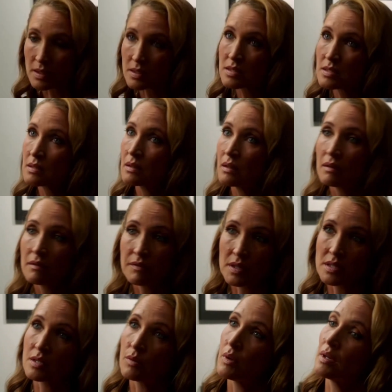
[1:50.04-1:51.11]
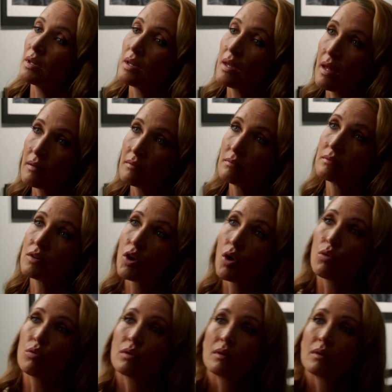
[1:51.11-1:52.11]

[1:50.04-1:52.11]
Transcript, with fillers: evidence showing that he's making amends is